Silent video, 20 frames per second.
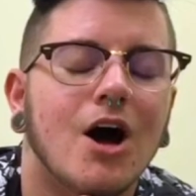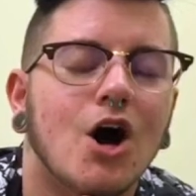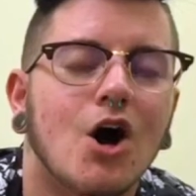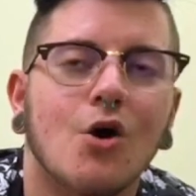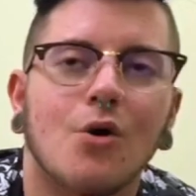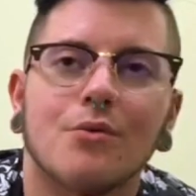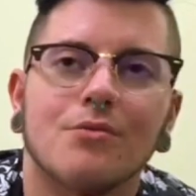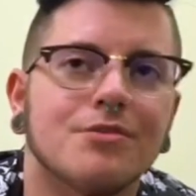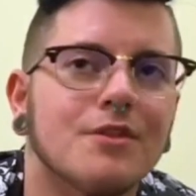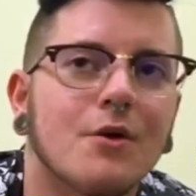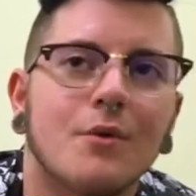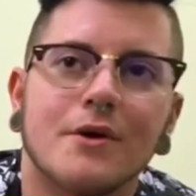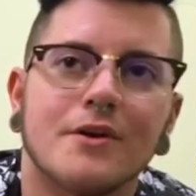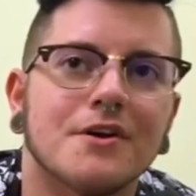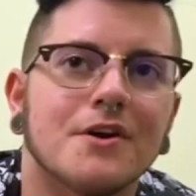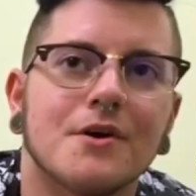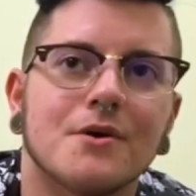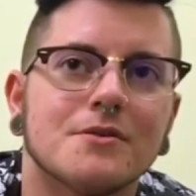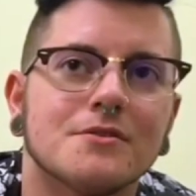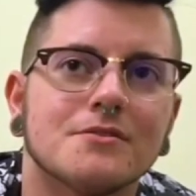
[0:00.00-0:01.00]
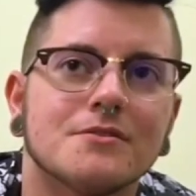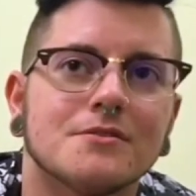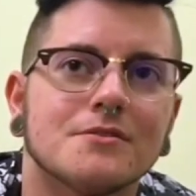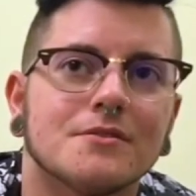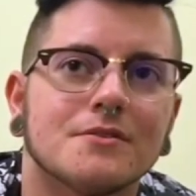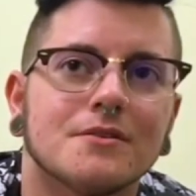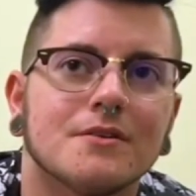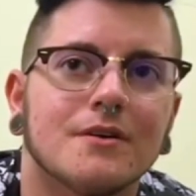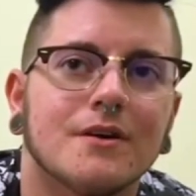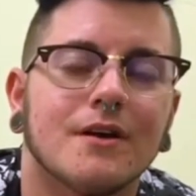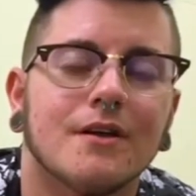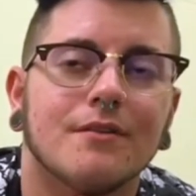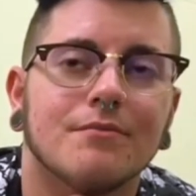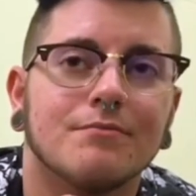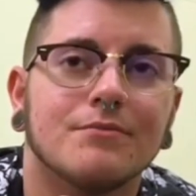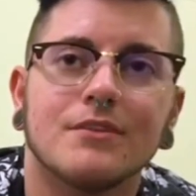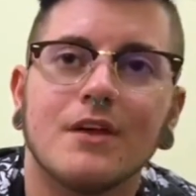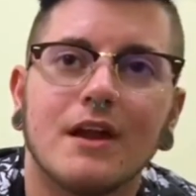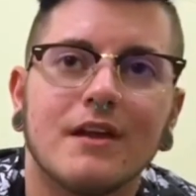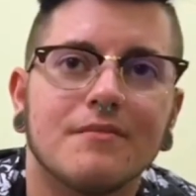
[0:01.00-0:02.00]
Oh, no one knows. No one
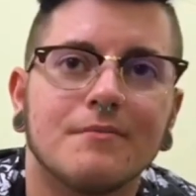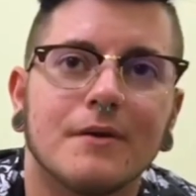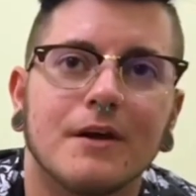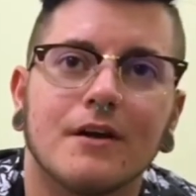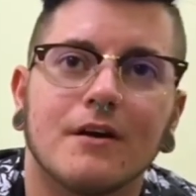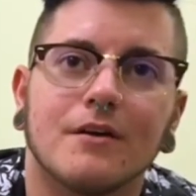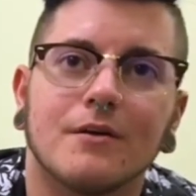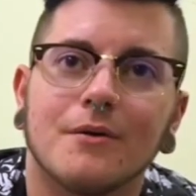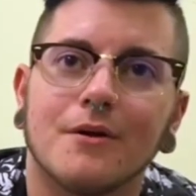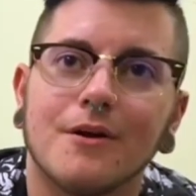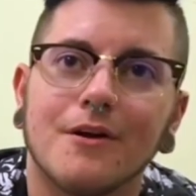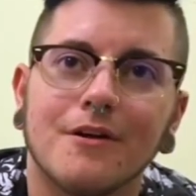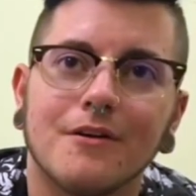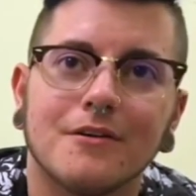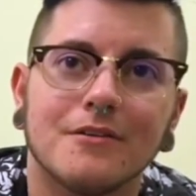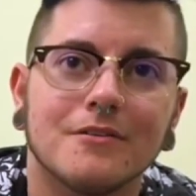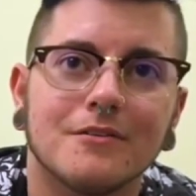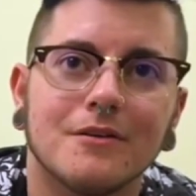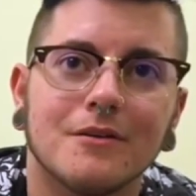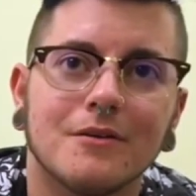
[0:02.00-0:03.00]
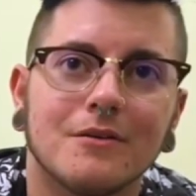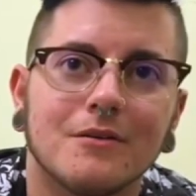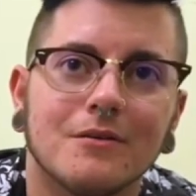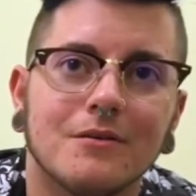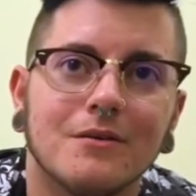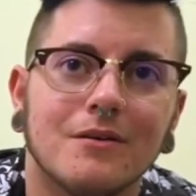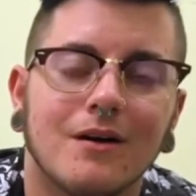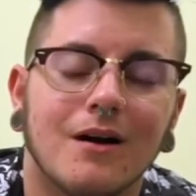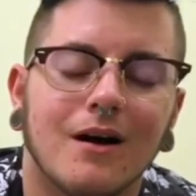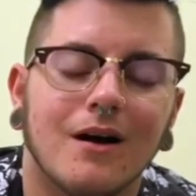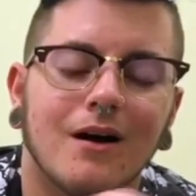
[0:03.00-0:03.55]
knows. Not even my coworkers know.